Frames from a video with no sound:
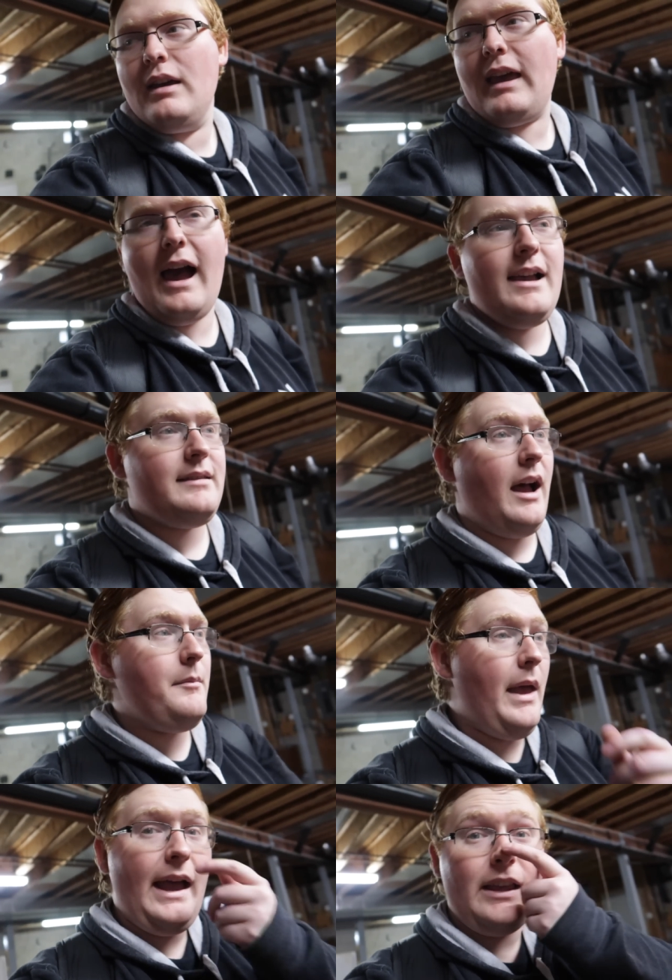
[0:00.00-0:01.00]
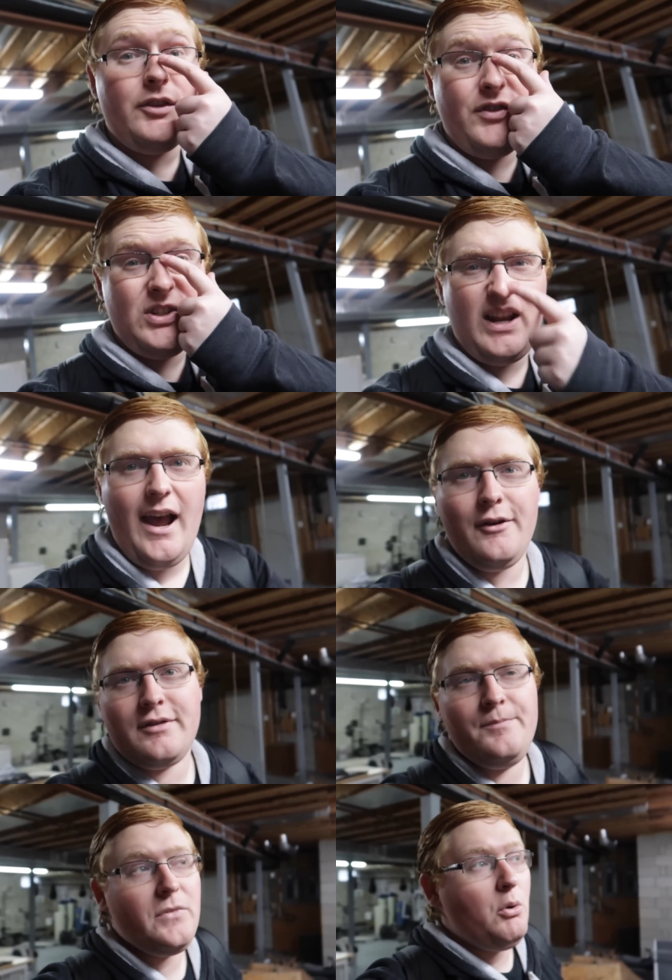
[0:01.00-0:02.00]
Guys, I'm back at the RiDGiD
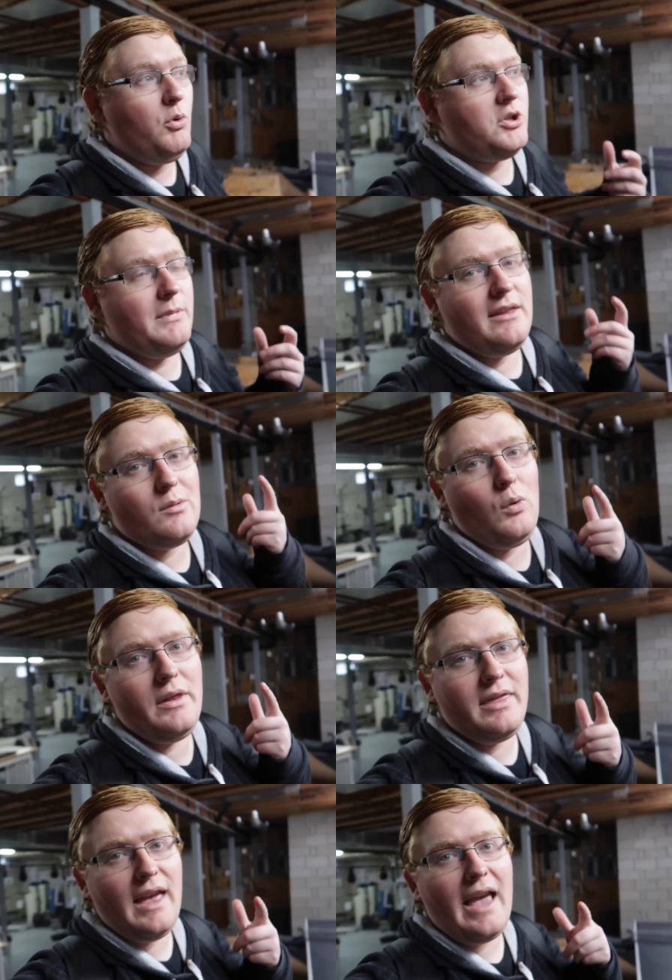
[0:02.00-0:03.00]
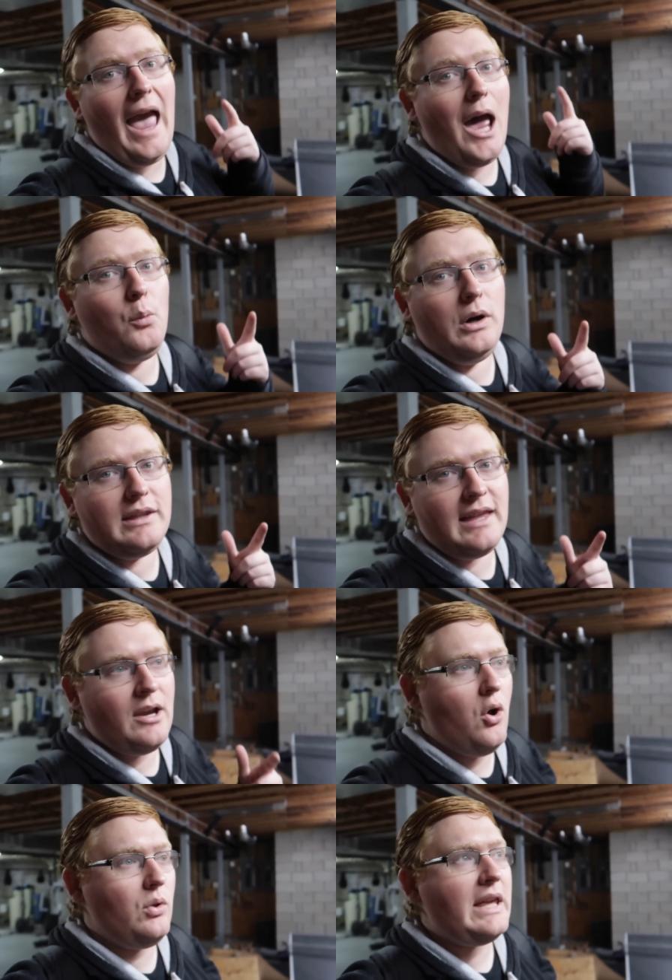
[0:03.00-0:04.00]
House, which means one thing and one
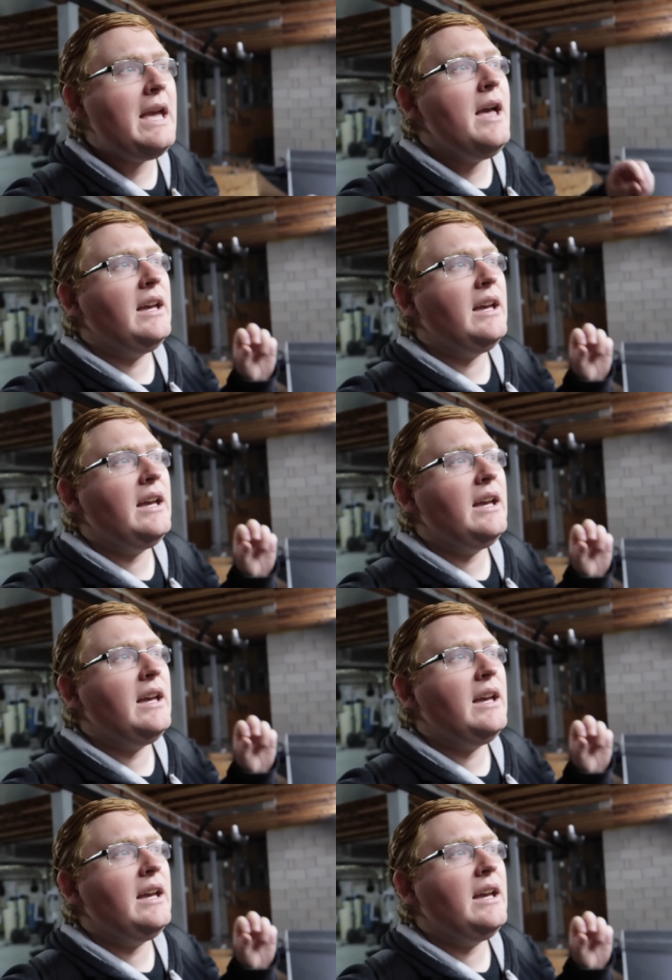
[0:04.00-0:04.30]
thing only.